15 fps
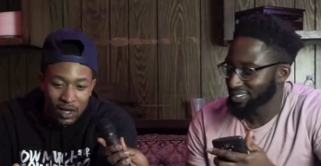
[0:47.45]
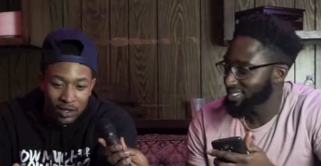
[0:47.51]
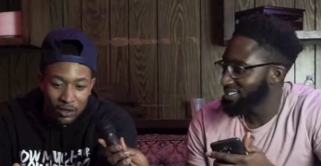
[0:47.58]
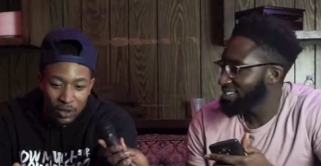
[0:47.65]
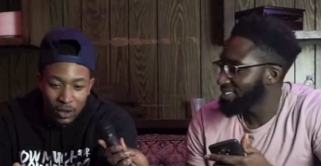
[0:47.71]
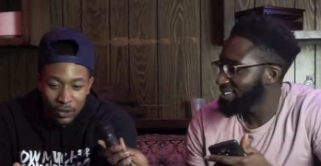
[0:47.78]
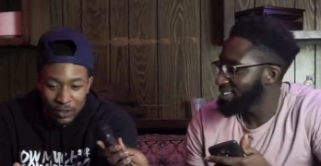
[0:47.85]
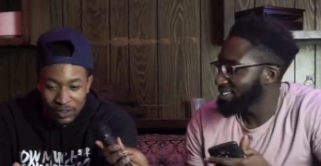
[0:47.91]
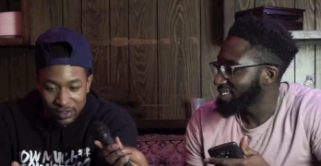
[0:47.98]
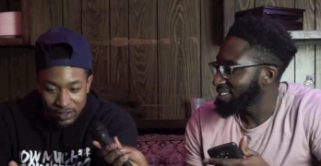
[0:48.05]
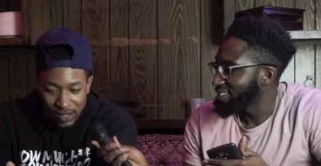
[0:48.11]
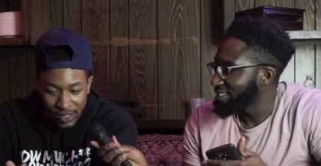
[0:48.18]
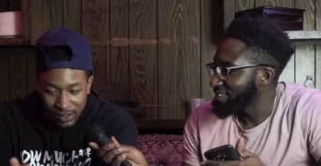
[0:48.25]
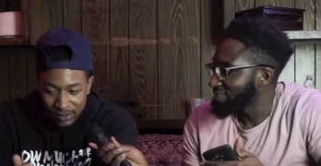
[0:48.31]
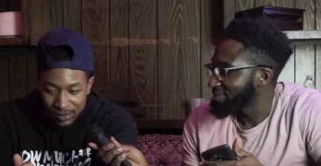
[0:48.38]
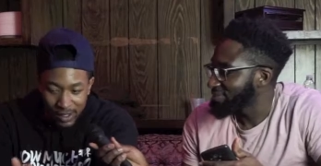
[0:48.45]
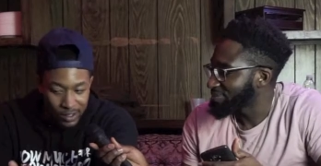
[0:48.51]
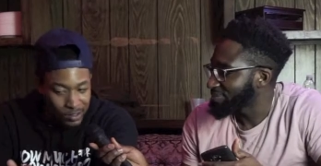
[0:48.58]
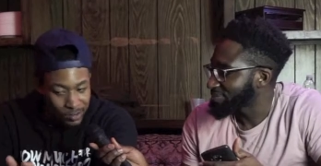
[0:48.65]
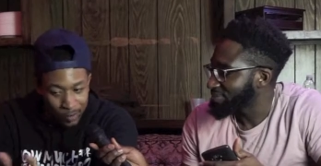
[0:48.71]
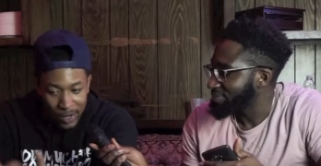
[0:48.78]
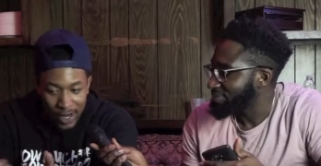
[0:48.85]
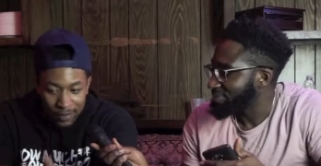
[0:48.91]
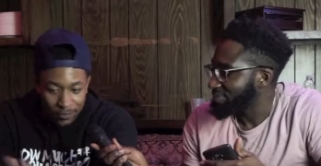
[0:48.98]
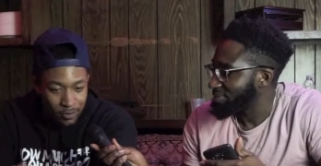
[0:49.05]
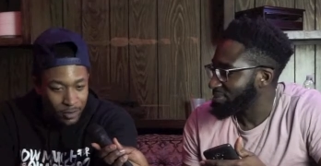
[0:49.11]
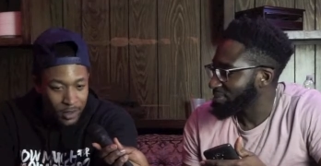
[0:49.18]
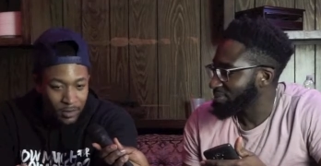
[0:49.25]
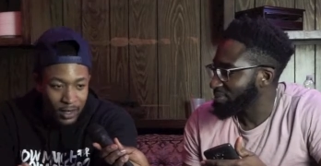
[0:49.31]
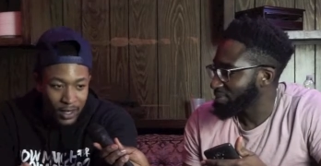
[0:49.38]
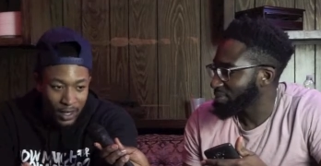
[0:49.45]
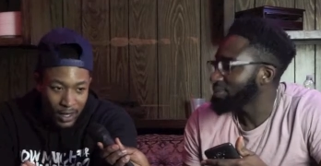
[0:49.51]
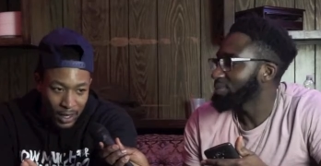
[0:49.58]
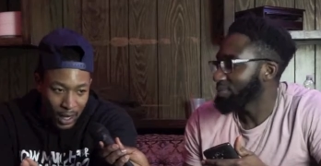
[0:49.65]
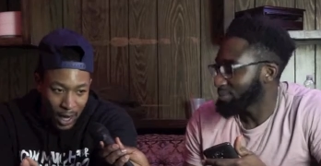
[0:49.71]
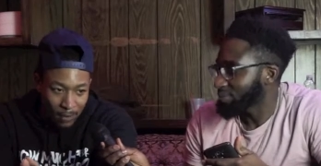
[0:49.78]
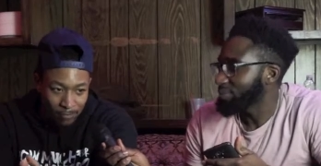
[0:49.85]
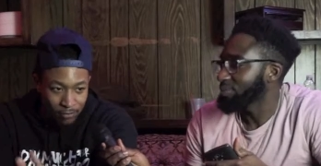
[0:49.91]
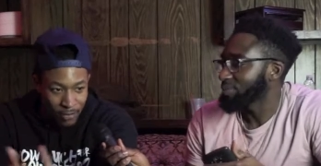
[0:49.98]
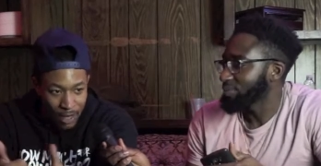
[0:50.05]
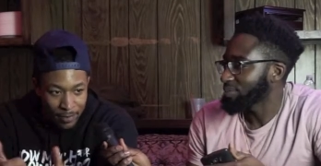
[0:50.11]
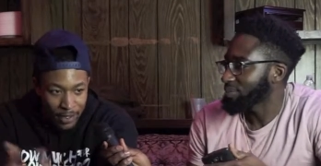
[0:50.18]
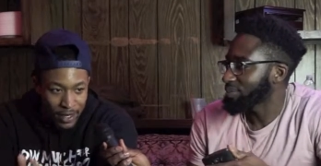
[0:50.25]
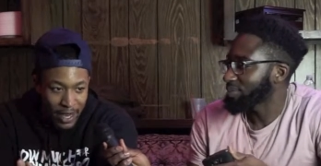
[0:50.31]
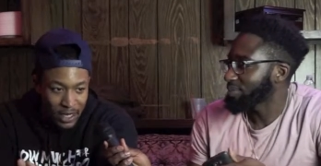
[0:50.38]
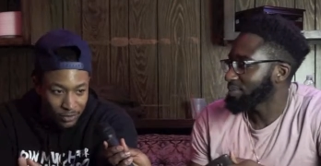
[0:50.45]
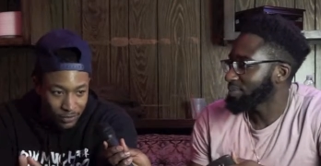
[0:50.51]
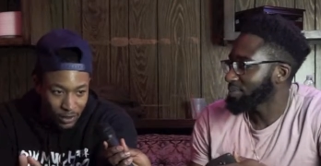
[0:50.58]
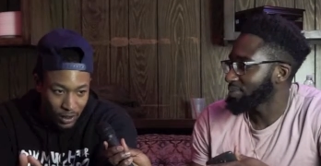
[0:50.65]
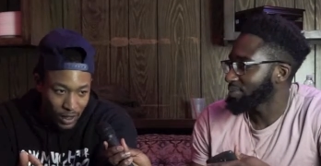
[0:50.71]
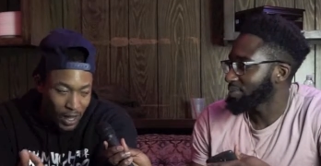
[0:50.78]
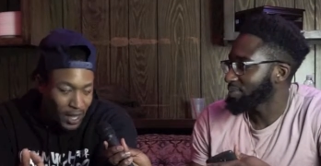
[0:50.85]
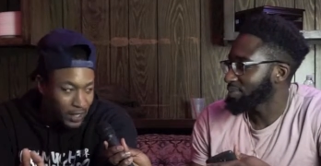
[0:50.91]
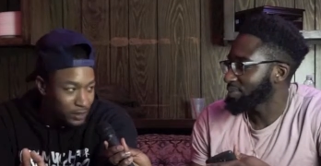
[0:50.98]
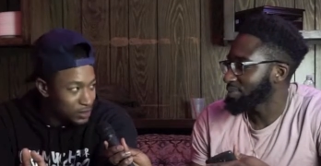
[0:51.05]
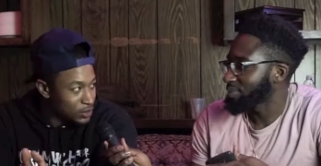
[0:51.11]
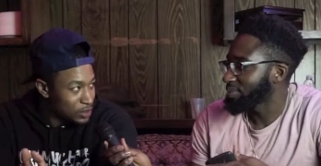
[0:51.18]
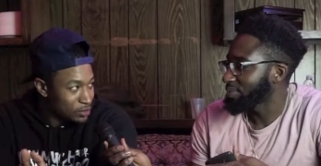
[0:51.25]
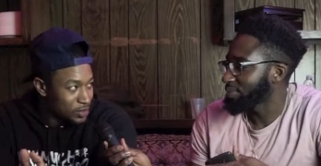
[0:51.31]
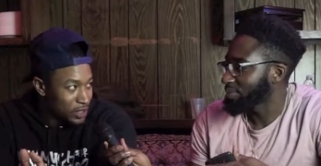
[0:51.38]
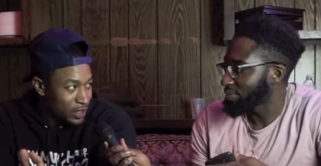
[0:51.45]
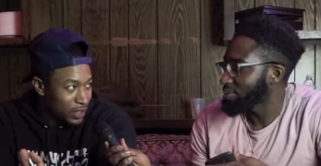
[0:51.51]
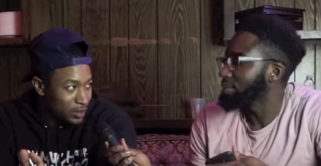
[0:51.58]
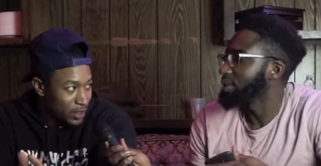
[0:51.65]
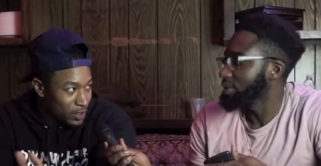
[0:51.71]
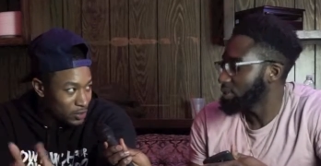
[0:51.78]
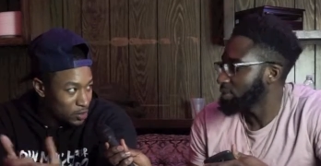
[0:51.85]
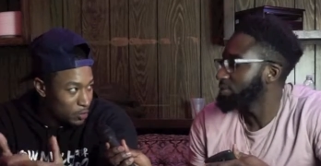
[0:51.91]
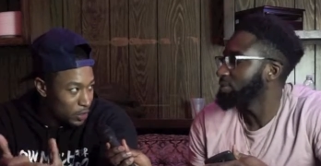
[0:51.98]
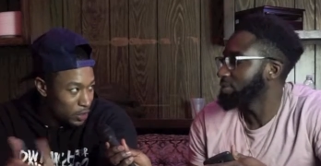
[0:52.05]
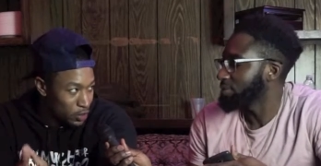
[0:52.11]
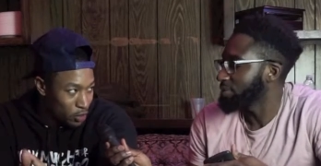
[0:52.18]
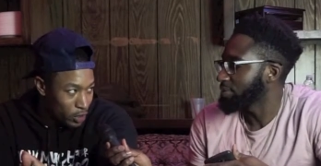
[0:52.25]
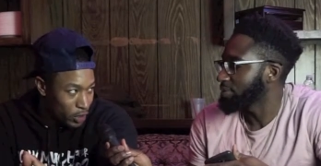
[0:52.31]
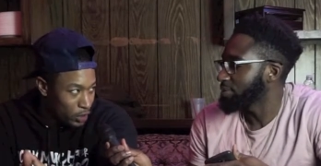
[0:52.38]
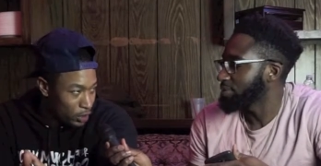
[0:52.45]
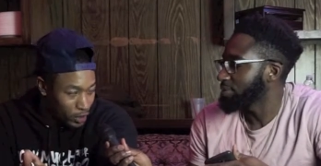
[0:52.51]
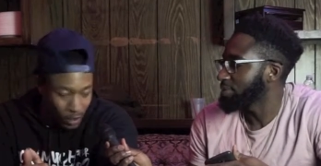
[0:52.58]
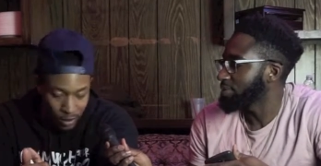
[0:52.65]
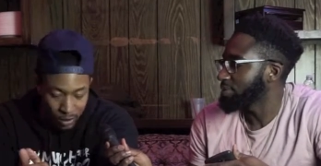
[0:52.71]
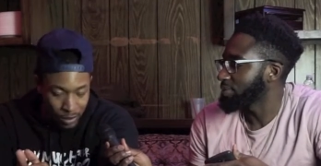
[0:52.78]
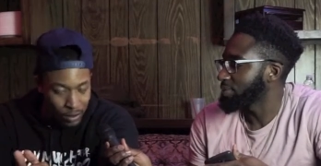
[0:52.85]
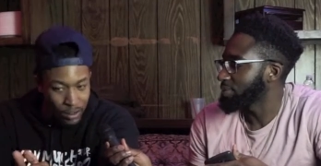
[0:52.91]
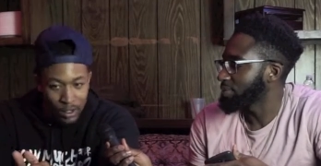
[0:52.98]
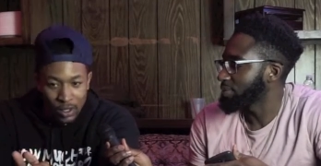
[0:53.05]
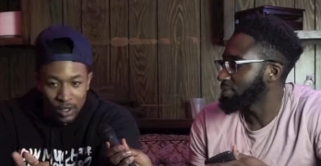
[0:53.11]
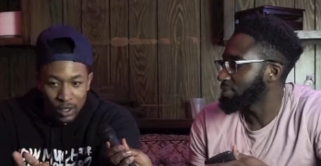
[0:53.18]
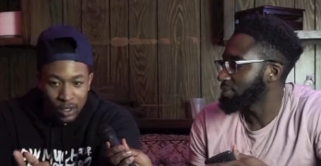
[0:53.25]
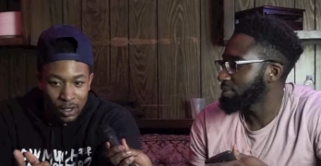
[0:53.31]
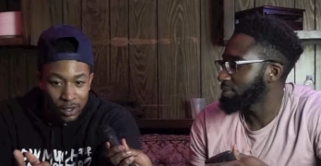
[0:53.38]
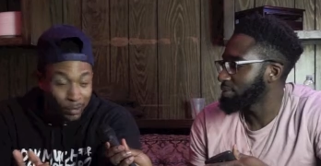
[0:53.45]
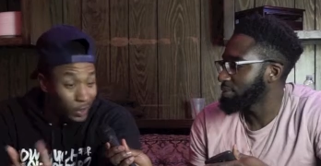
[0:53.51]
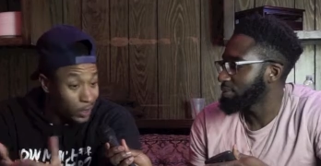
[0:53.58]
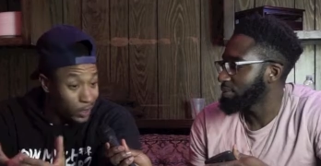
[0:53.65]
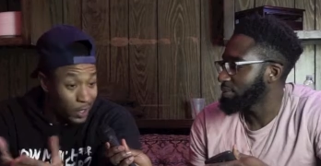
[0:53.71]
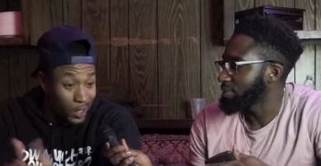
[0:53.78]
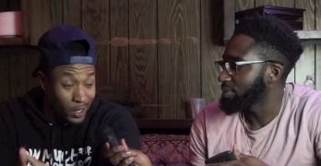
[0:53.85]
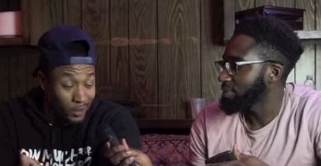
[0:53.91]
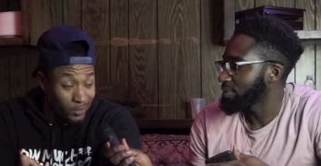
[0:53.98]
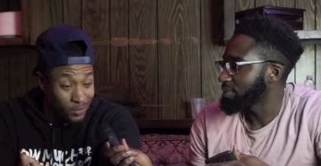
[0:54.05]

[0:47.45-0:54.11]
Speaker 1: You know, this is like a second spot for me, man. I, am I'm, I'm in Nashville a lot. You know what I'm saying? Thanks to Money Green and Kelly, um, Kelly Height.